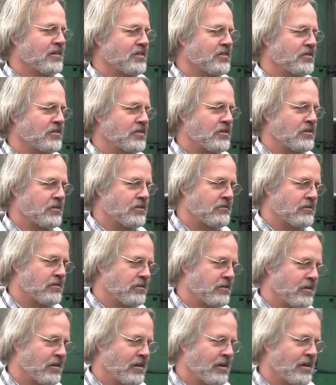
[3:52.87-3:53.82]
So
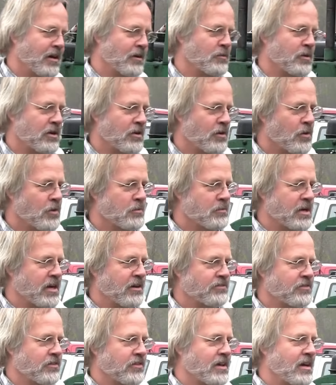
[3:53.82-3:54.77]
I went home
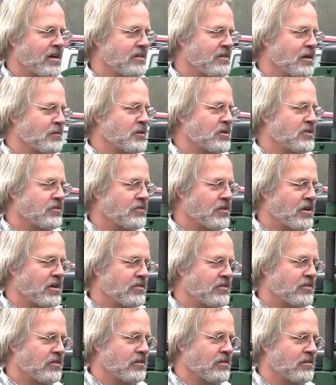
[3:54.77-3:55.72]
after that
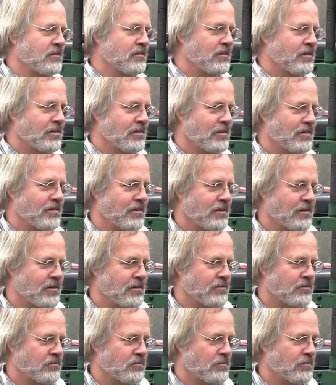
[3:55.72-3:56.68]
demonstration
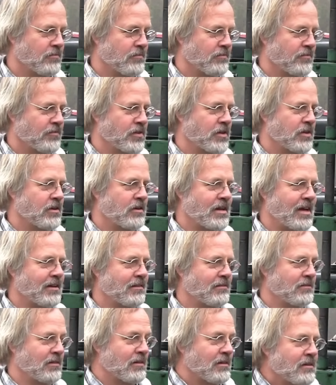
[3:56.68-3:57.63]
and figured
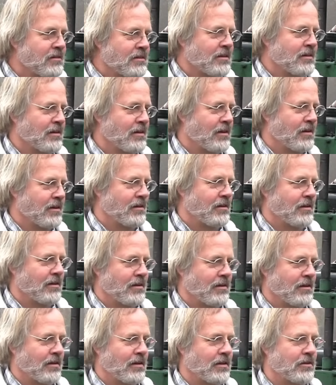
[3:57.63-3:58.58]
I,
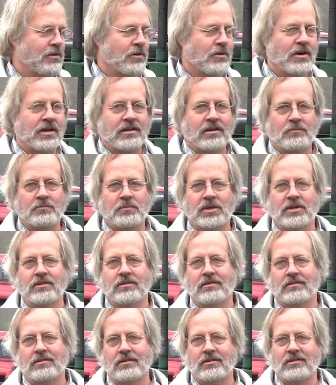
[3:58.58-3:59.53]
I know I can
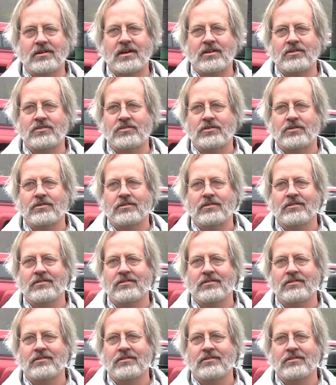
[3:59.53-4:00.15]
build a condenser.